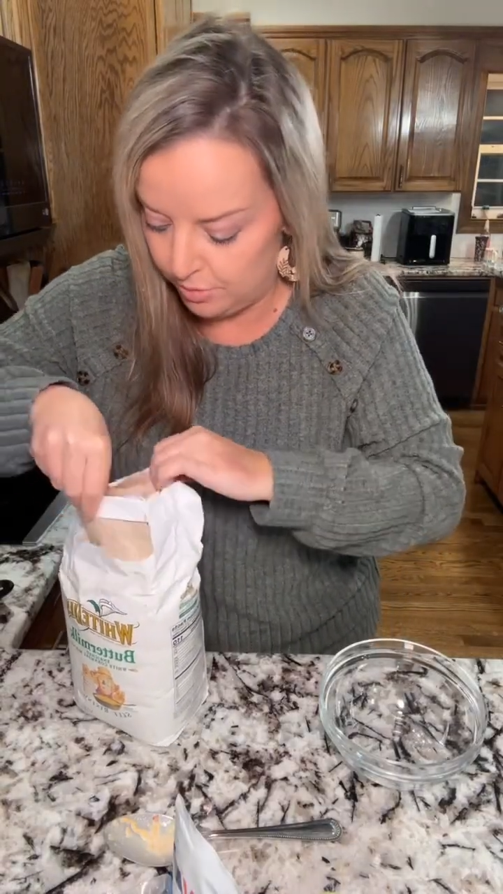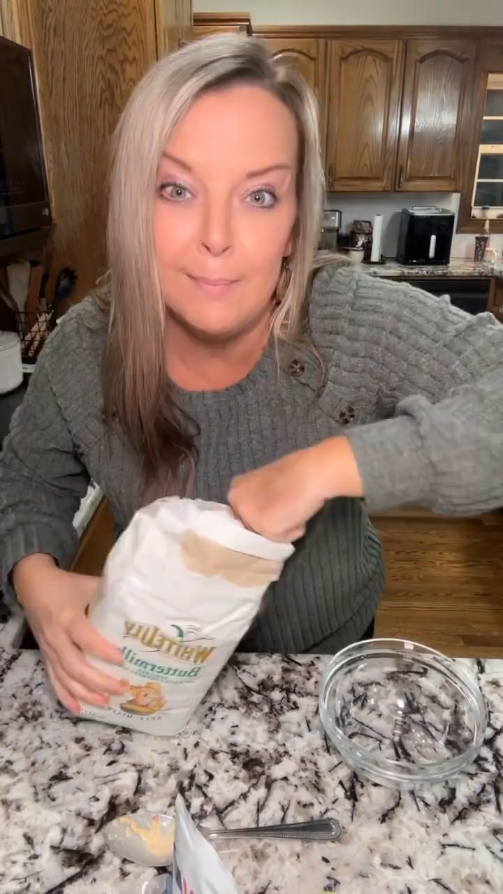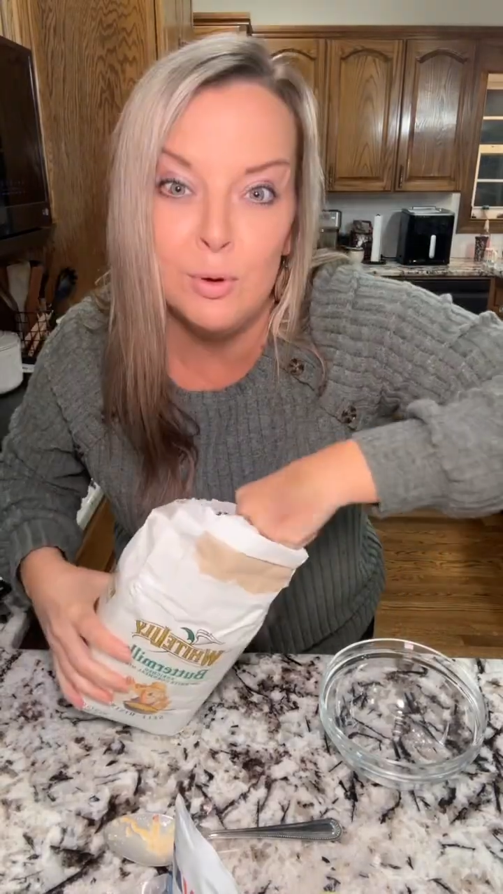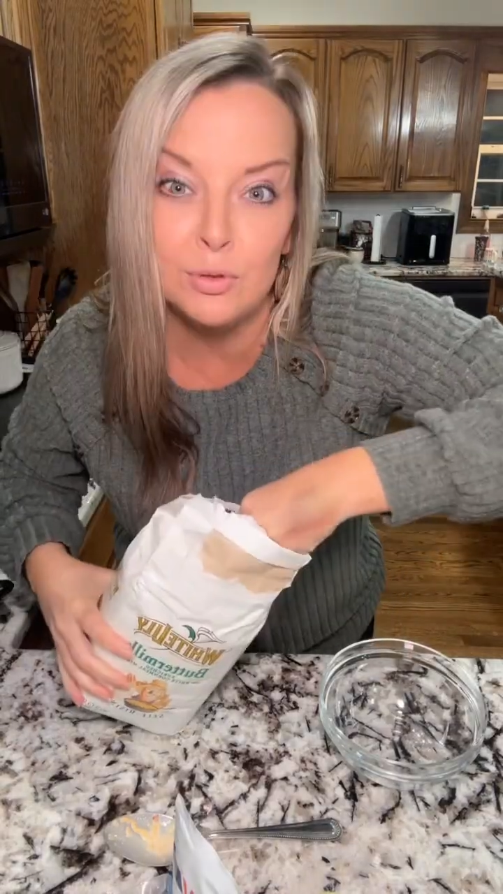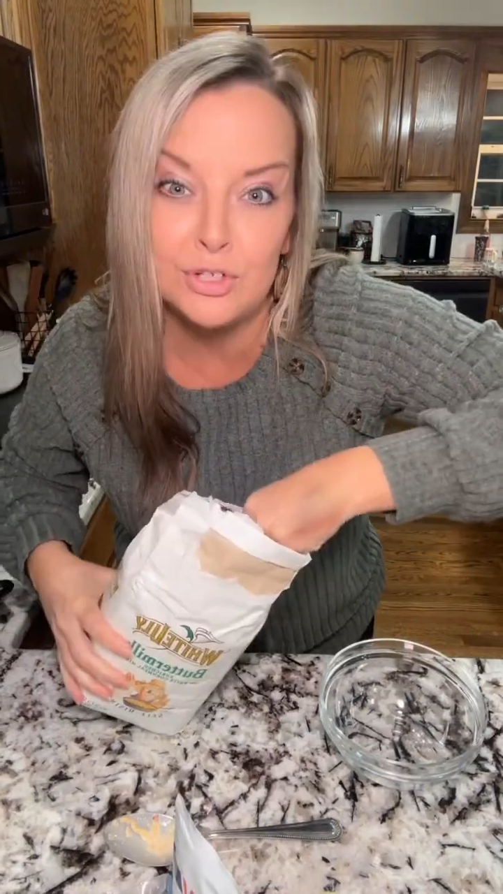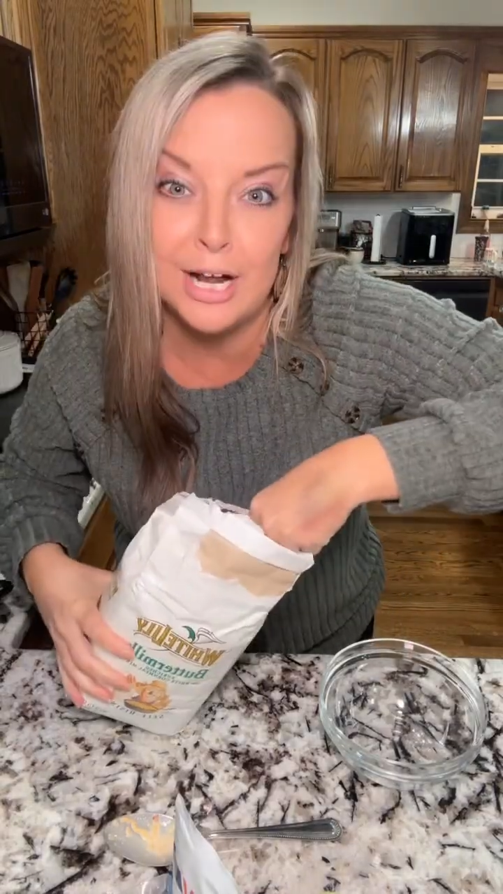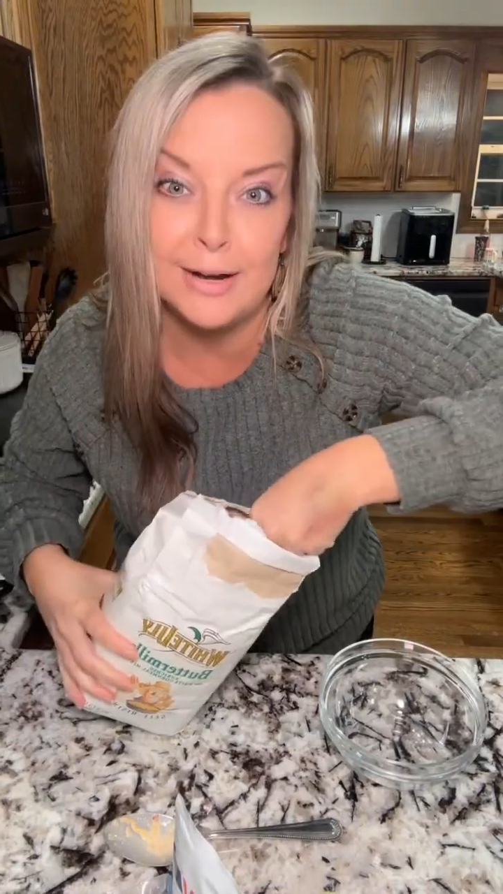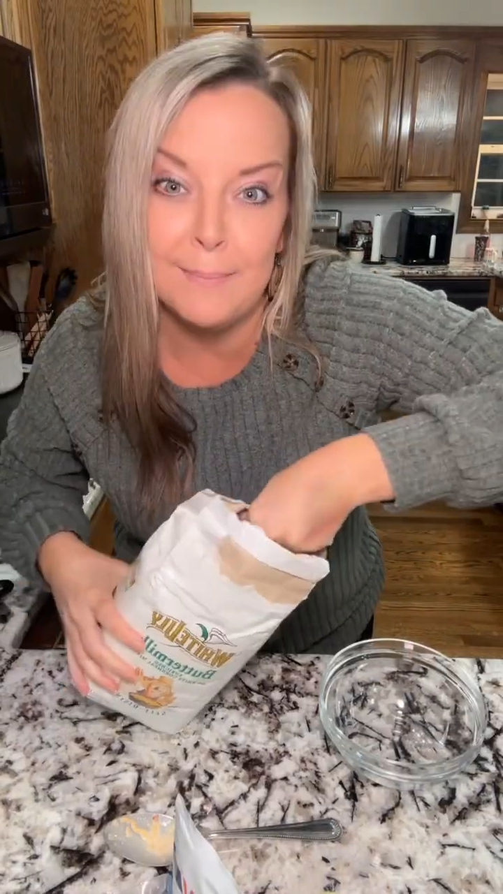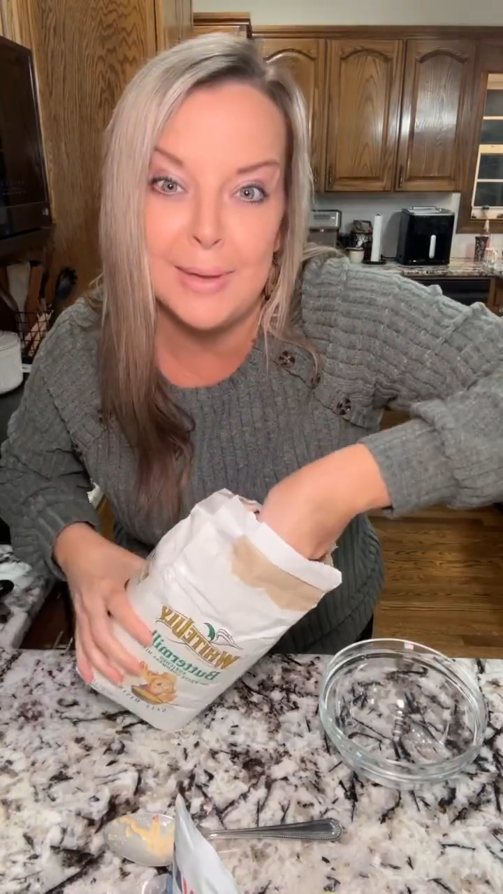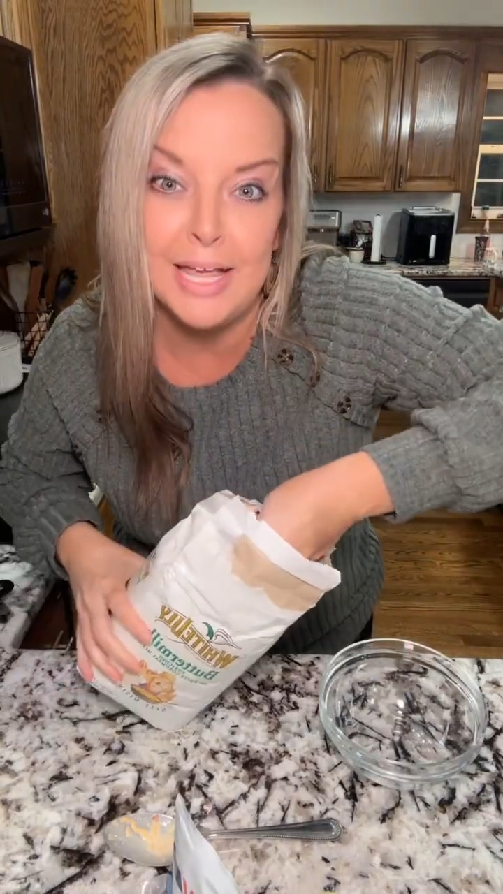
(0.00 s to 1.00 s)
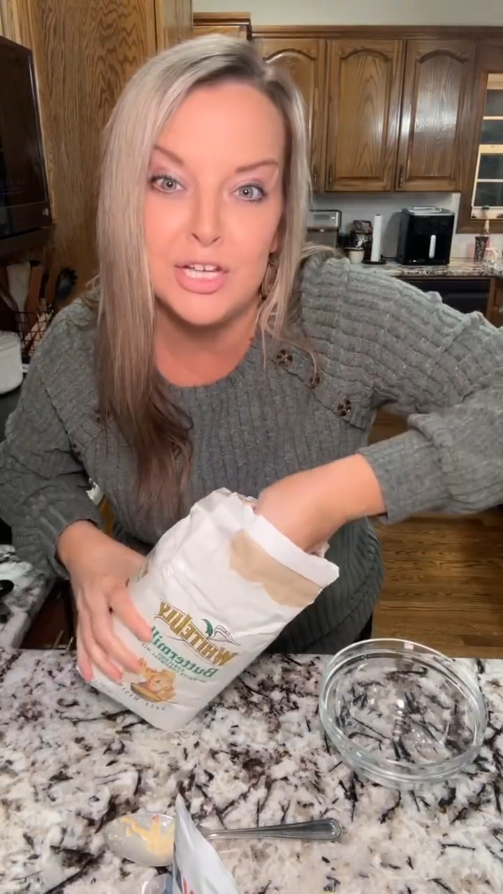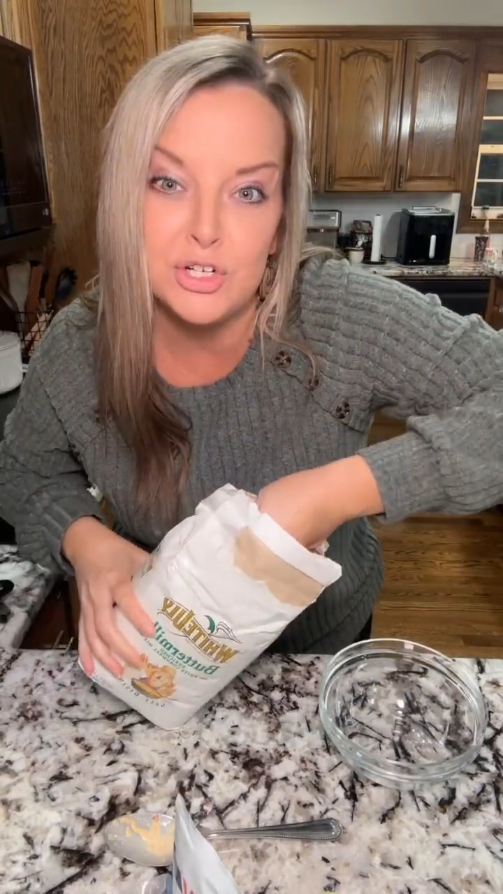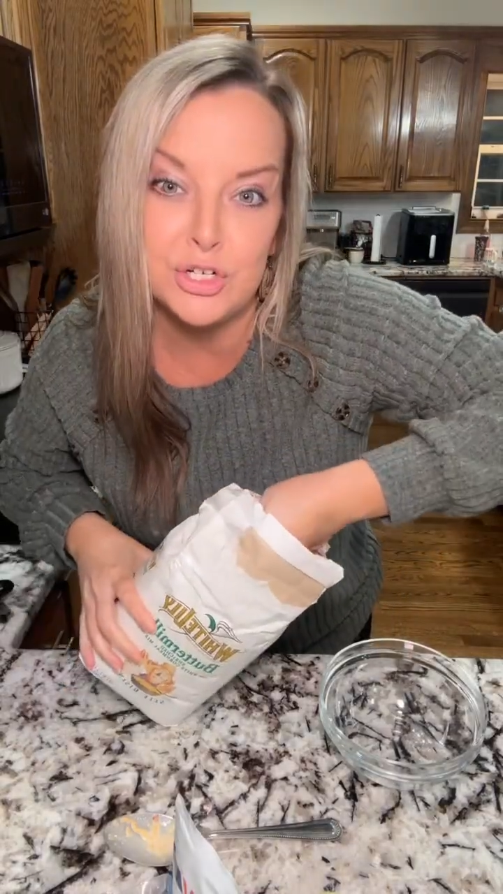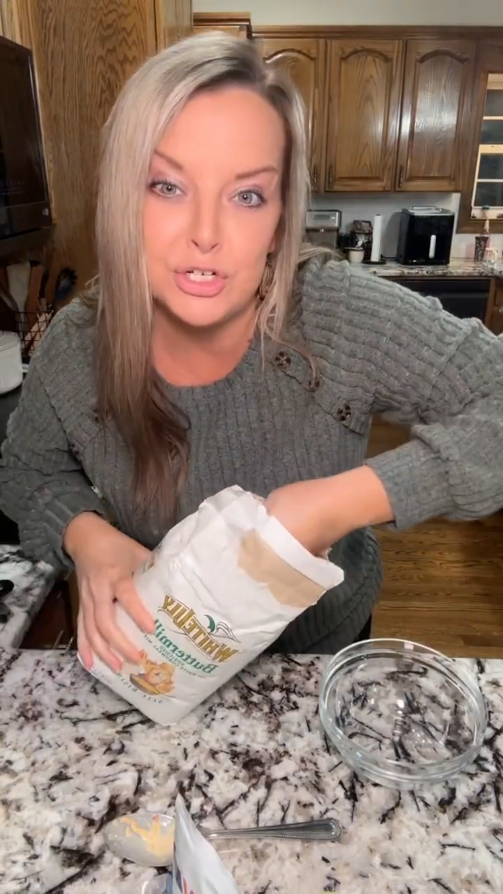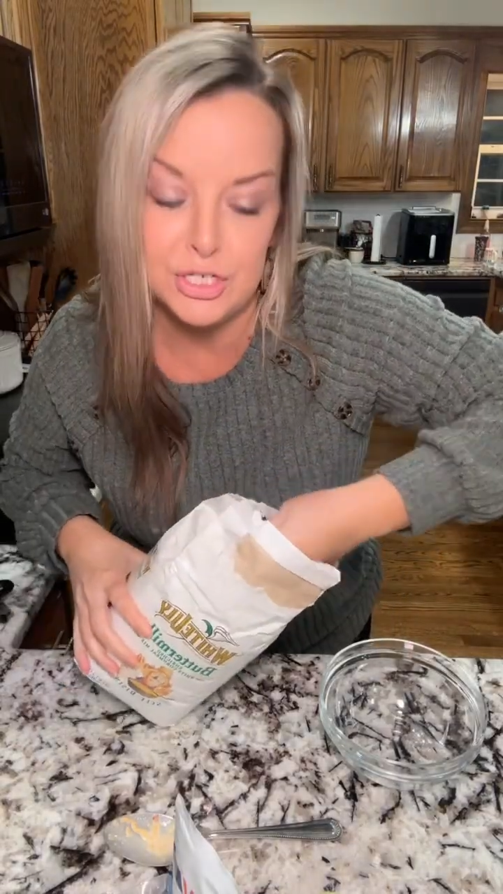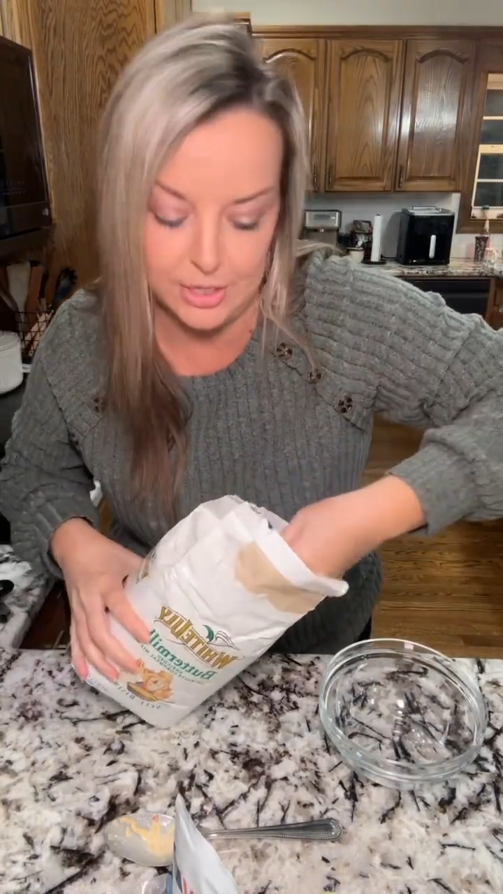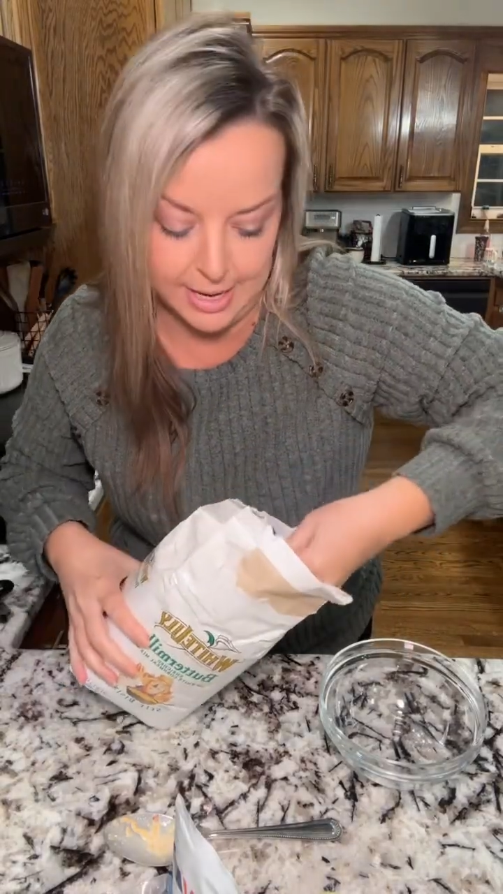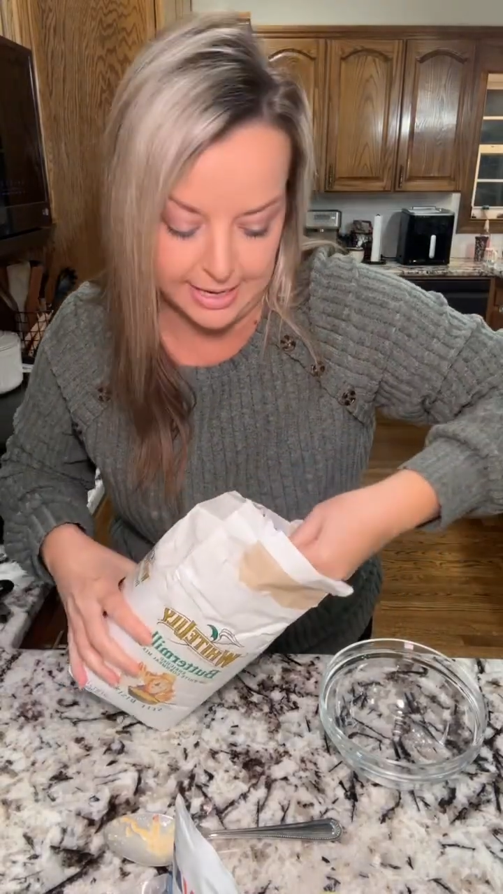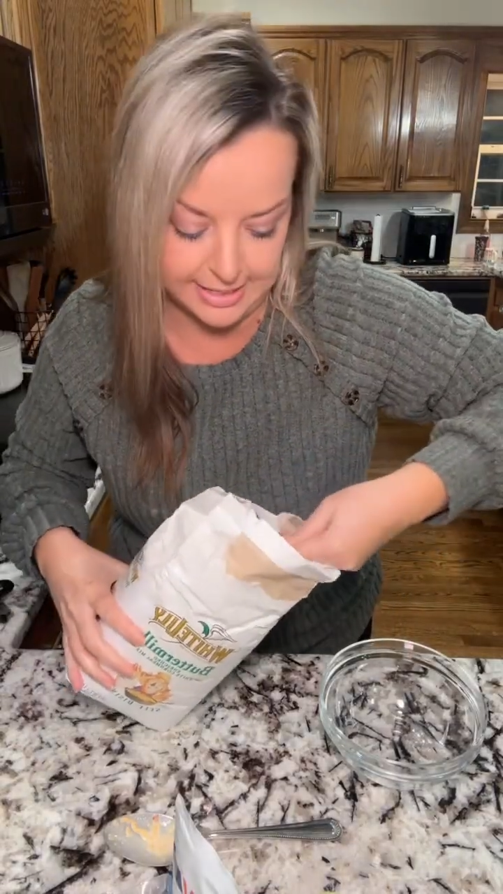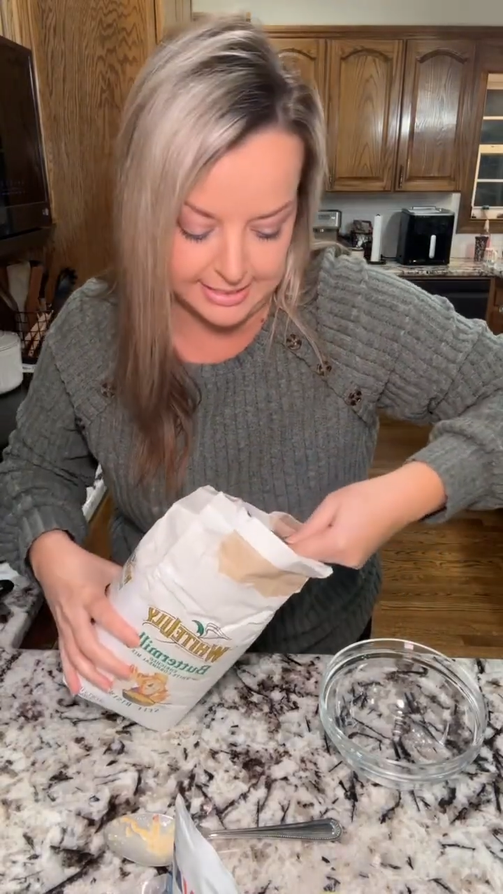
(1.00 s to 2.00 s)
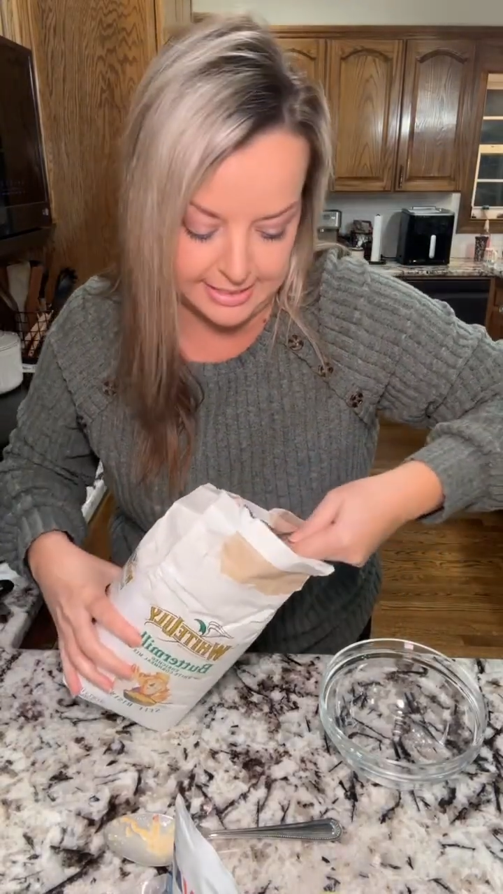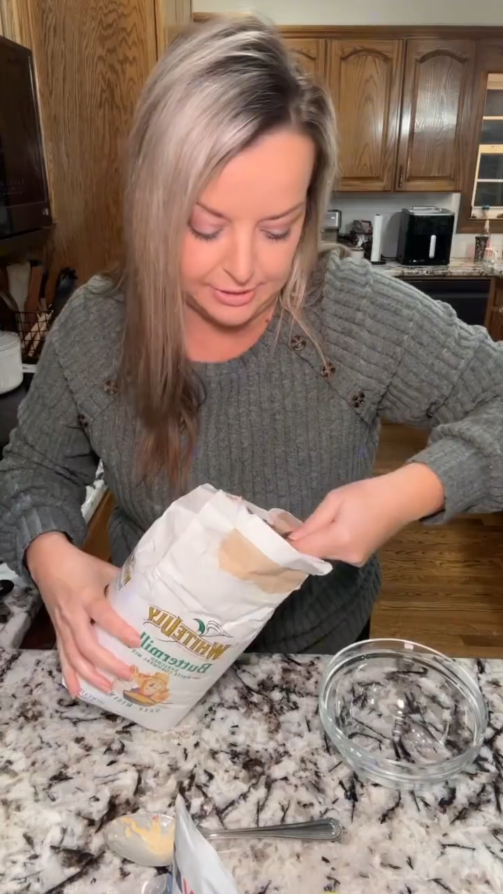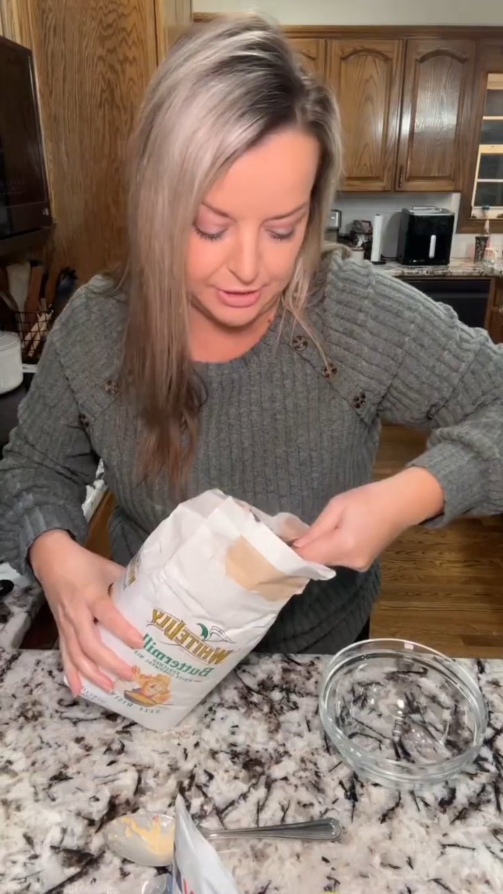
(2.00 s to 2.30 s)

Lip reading: I'm gonna try to measure so I can tell